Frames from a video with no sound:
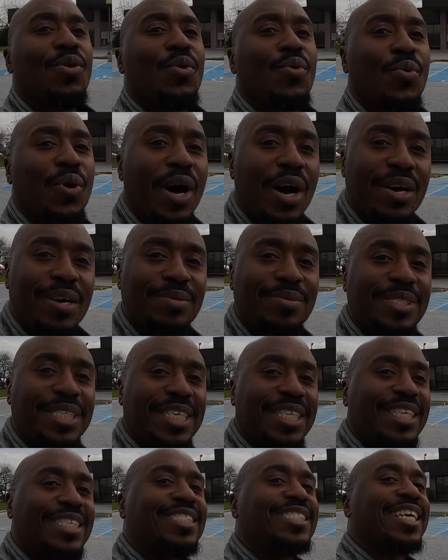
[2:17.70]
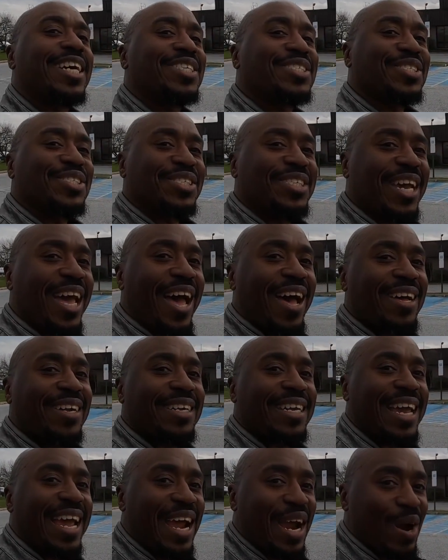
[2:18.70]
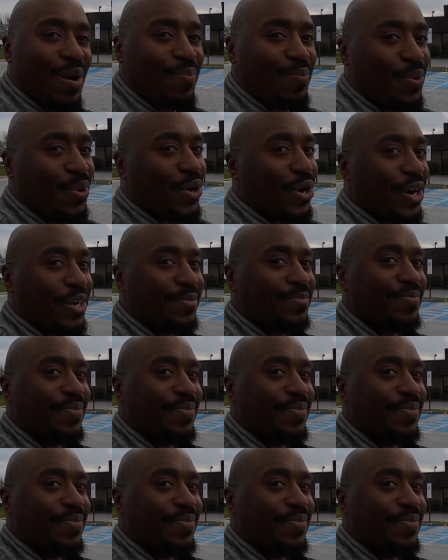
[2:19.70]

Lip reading: Welcome to the Chester County Airport.